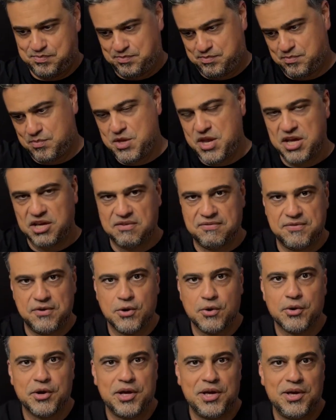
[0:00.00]
Nick
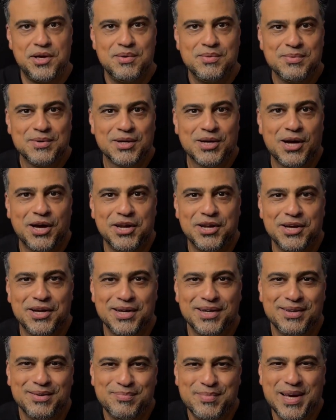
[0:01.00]
Fury kind
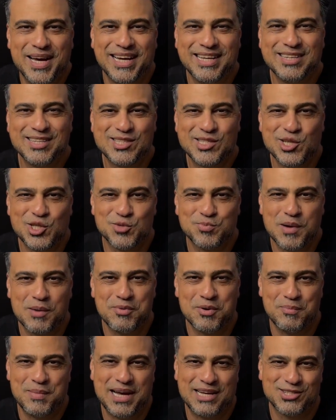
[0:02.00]
of behind the scenes puppet
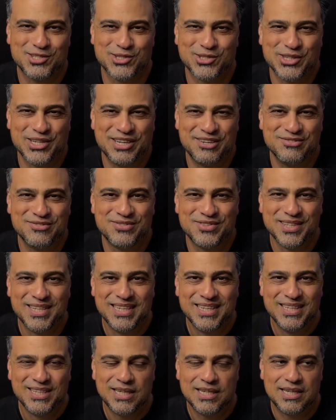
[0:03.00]
master of
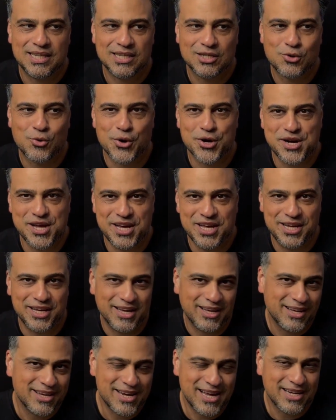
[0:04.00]
coordinating and
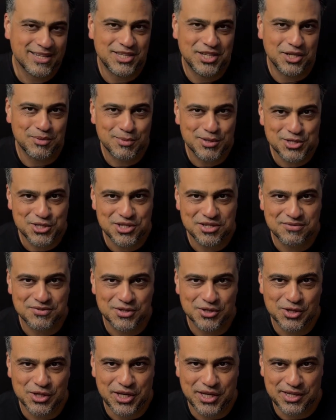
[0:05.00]
connecting a bunch of
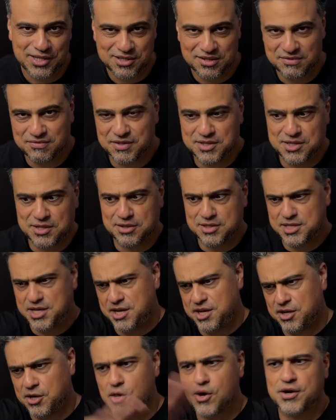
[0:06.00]
different links and
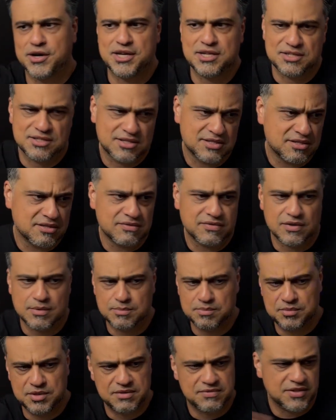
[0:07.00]
facilitating artists from
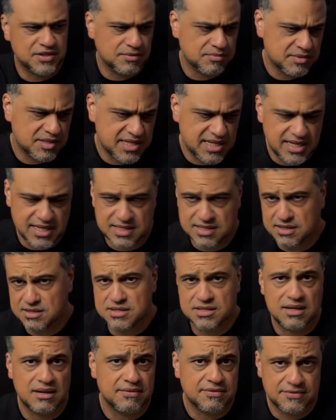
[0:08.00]
different cities and
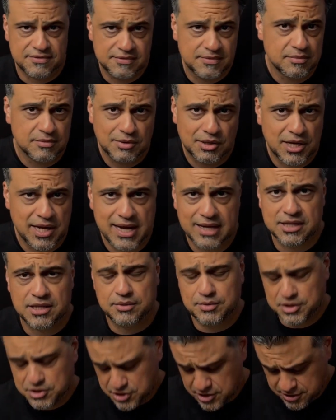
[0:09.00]
stuff connecting with
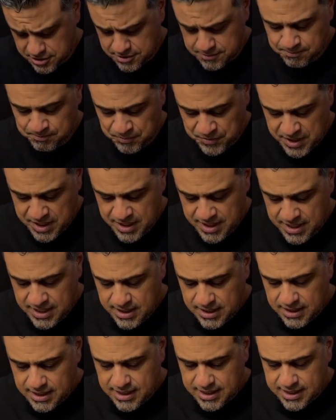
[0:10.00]
each other.
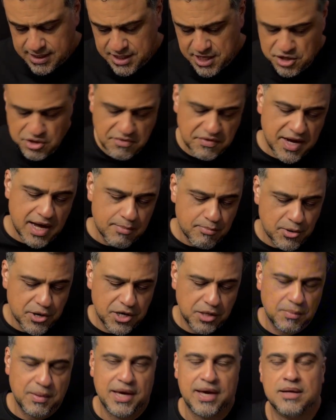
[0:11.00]
Then you've got Burning
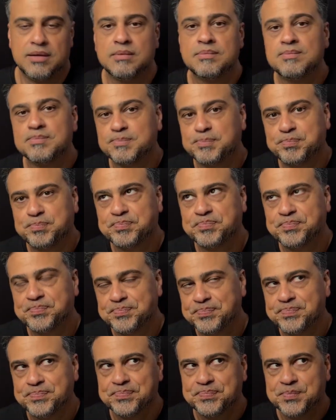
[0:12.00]
Man.
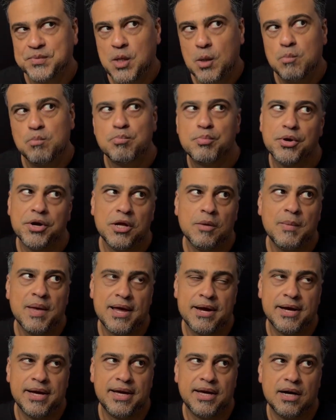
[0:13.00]
Burning Man,
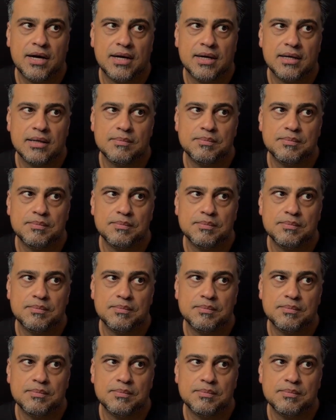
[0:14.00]
I